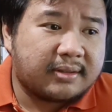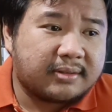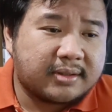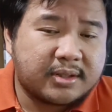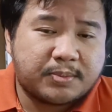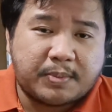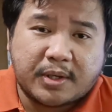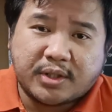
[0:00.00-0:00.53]

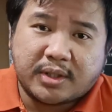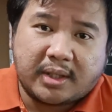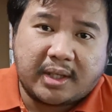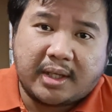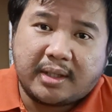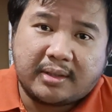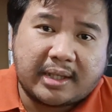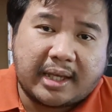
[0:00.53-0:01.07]

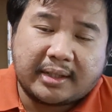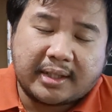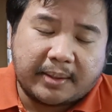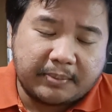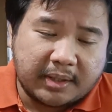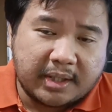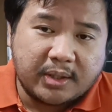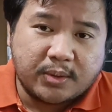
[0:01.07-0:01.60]
especially that
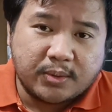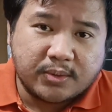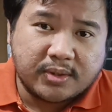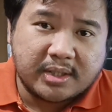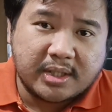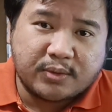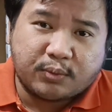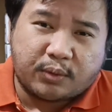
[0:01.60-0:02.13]
I'm gonna use
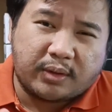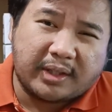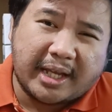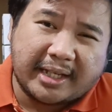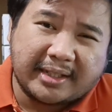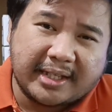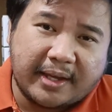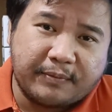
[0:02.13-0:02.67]
this for
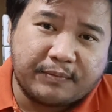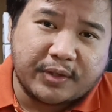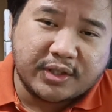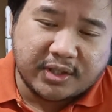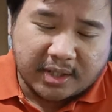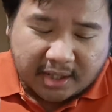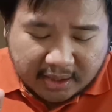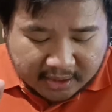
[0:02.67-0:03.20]
light game
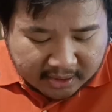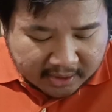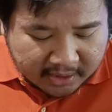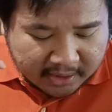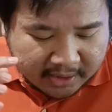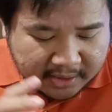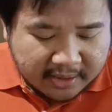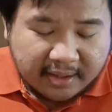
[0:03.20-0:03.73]
fishing,
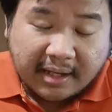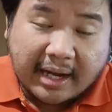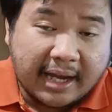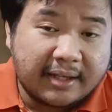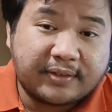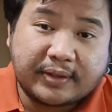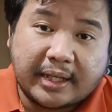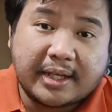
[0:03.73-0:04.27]

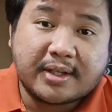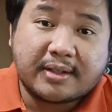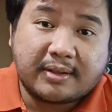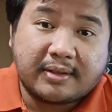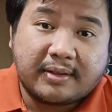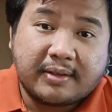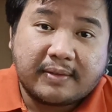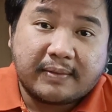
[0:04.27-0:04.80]
I think
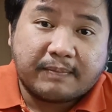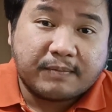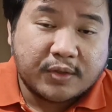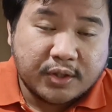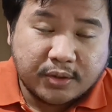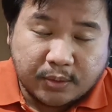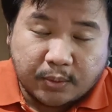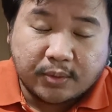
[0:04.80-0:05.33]

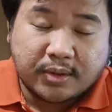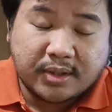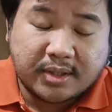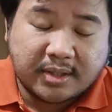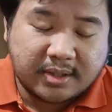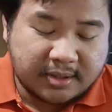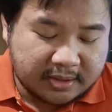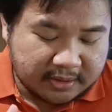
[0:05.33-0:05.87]

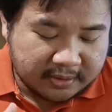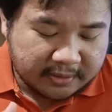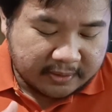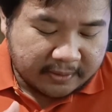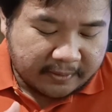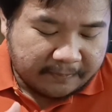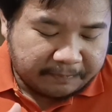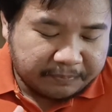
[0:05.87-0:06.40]
suits
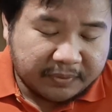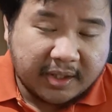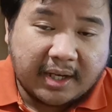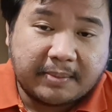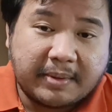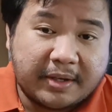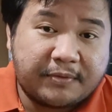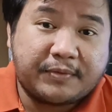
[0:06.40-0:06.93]

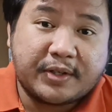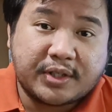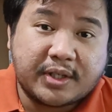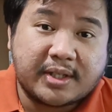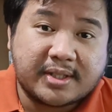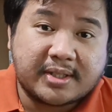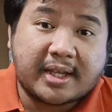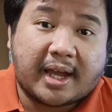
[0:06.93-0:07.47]
my
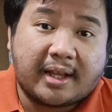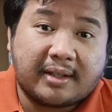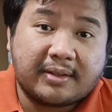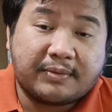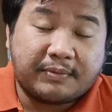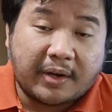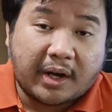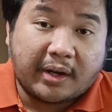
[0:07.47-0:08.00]
fishing style
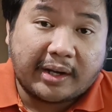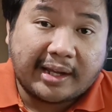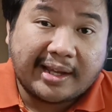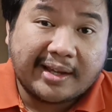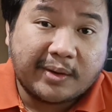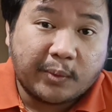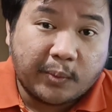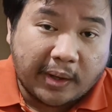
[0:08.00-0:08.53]
very
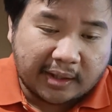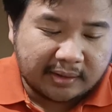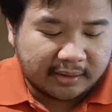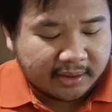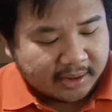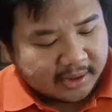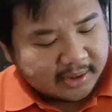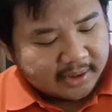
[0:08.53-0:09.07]
well.
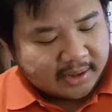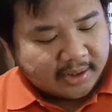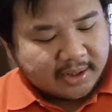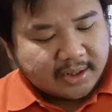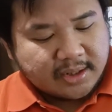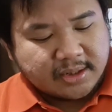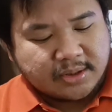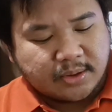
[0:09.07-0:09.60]

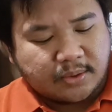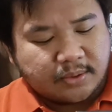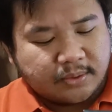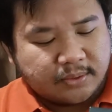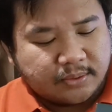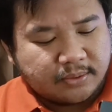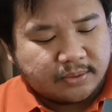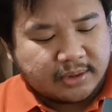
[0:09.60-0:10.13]

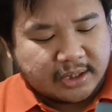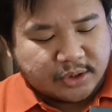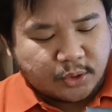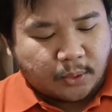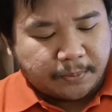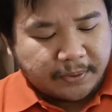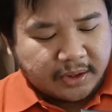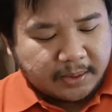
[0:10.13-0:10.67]
So let's
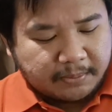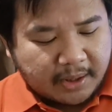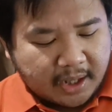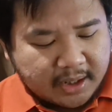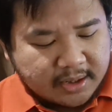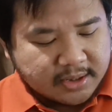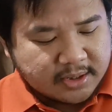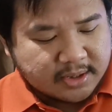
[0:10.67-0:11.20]
open the
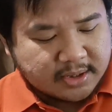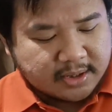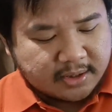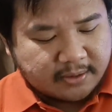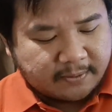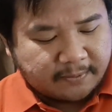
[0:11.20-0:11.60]
box.